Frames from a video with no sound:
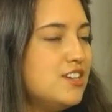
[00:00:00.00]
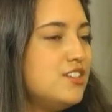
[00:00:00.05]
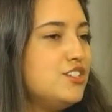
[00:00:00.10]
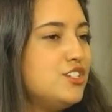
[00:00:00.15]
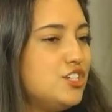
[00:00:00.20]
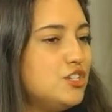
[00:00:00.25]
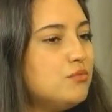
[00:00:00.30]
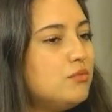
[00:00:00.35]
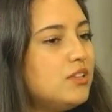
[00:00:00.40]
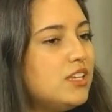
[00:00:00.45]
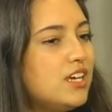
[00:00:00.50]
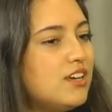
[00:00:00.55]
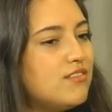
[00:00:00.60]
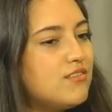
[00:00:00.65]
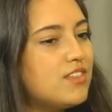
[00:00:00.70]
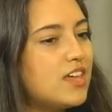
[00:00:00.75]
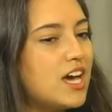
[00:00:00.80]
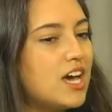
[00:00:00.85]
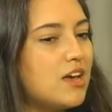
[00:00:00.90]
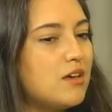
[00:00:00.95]
Do you believe
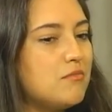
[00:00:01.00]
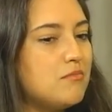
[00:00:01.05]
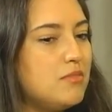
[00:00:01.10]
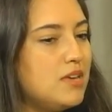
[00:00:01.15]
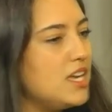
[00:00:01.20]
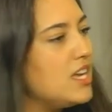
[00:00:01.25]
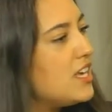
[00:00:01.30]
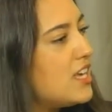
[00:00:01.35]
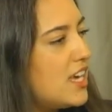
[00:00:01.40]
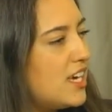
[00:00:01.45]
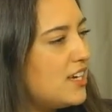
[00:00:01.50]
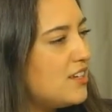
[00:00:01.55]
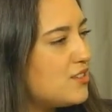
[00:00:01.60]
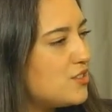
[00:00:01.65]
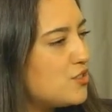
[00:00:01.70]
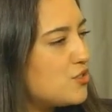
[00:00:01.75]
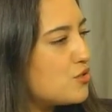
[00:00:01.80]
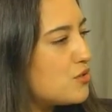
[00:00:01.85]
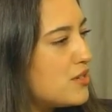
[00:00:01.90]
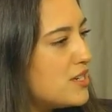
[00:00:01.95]
that being gay is a
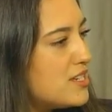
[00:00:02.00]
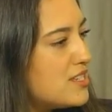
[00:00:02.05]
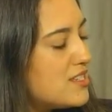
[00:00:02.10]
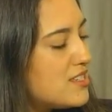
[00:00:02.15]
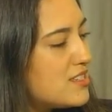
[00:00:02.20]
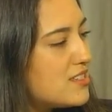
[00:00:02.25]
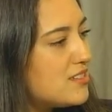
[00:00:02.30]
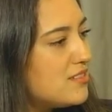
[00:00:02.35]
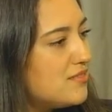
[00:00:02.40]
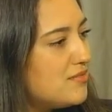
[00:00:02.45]
choice?